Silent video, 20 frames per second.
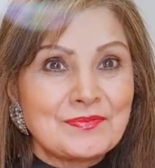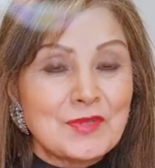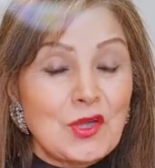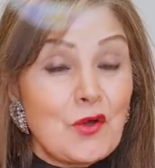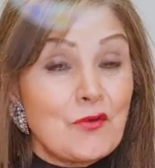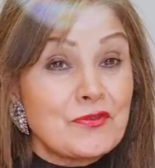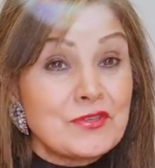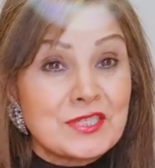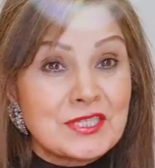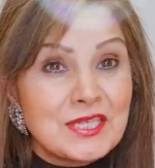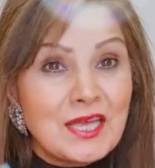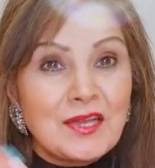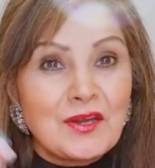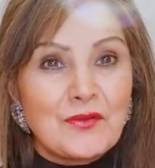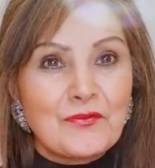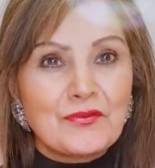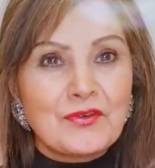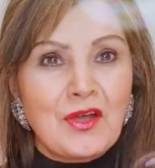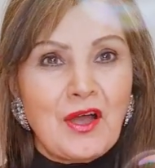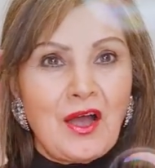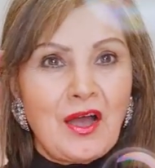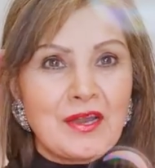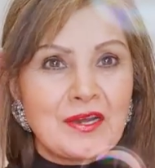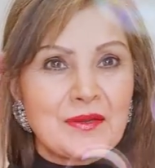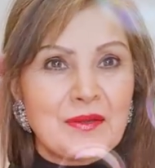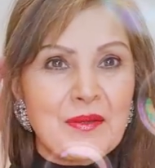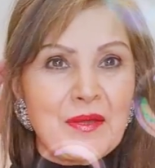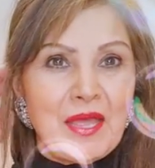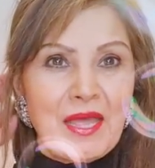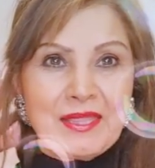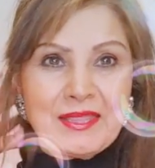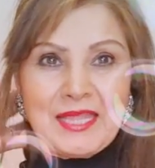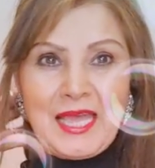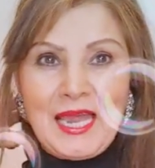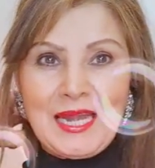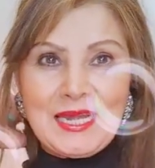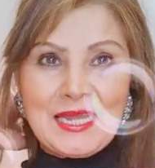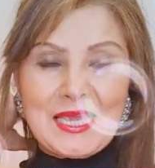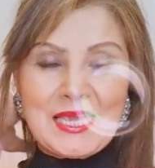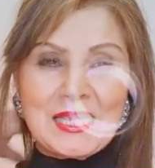of Son of God.
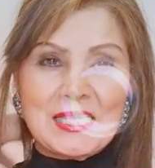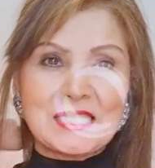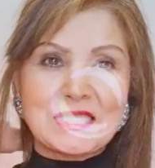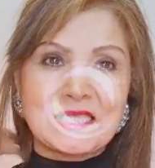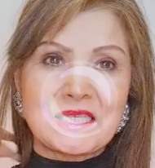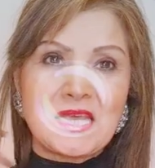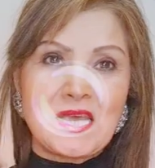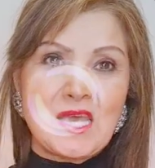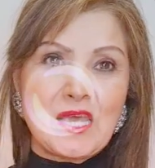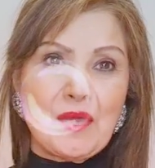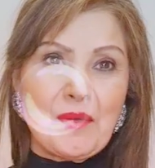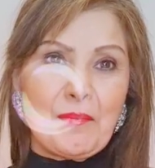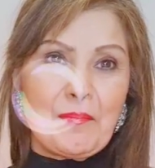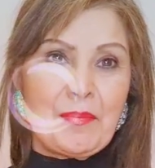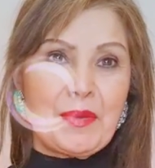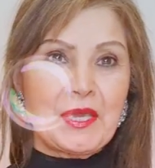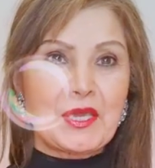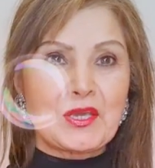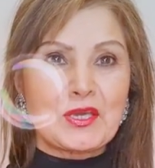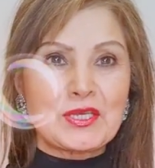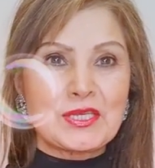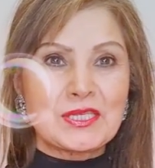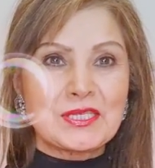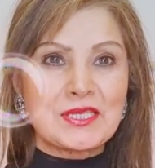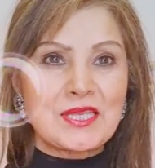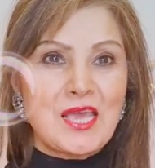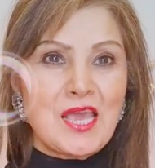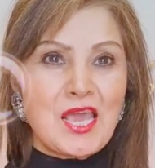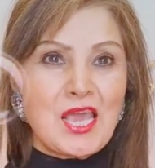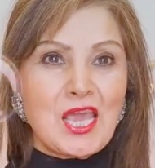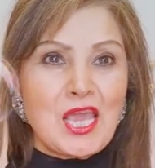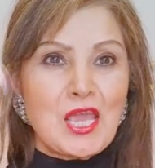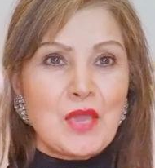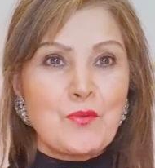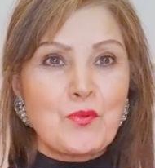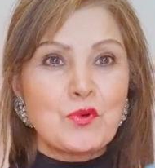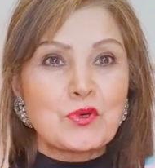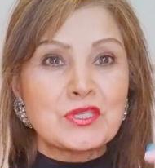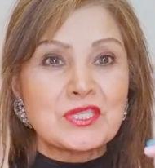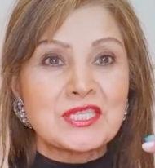That is because he
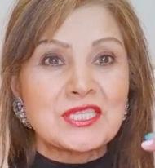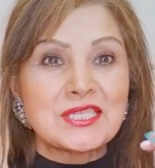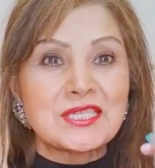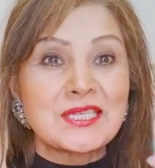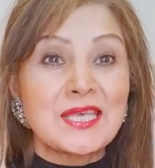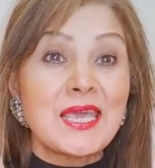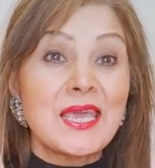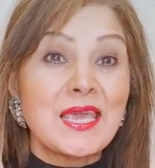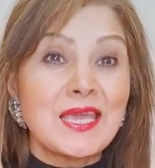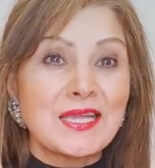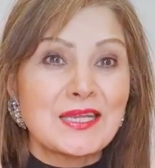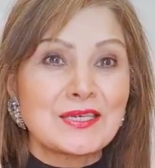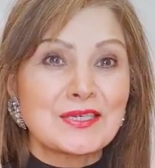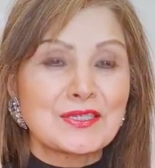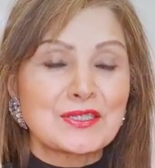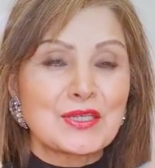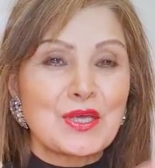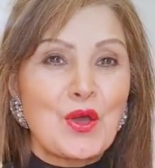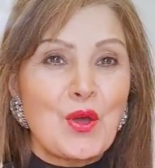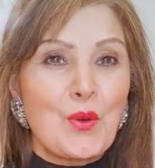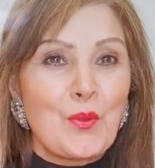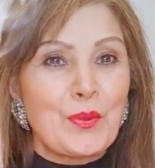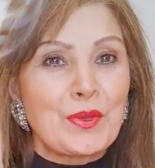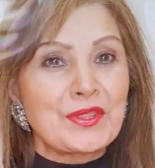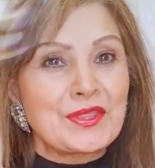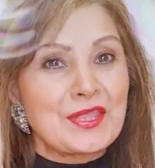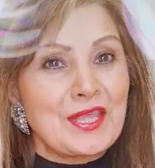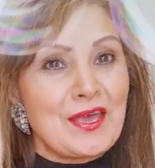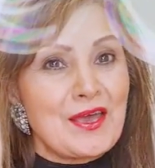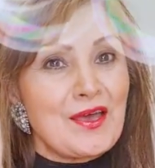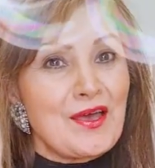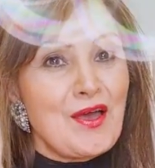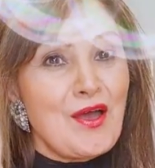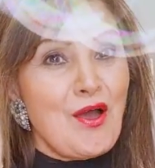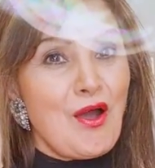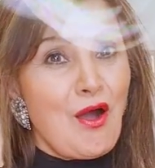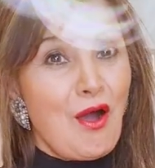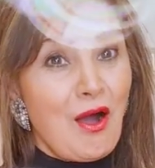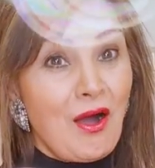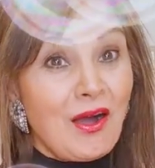was sealed with the
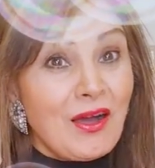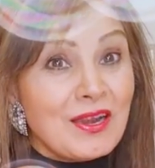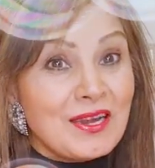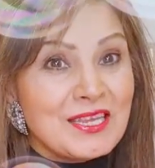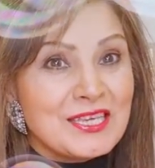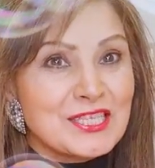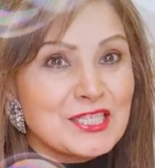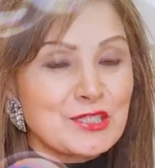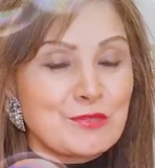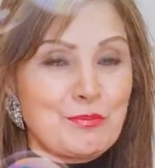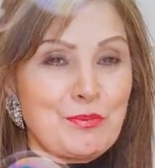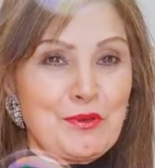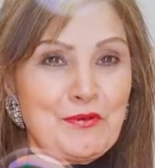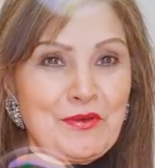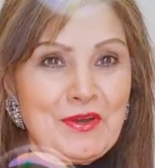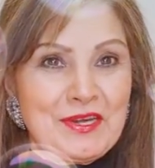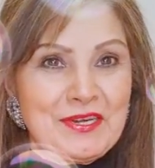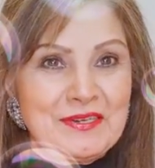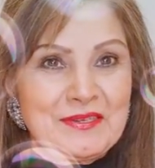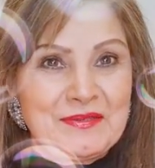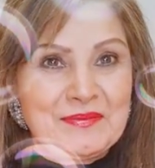Holy Spirit.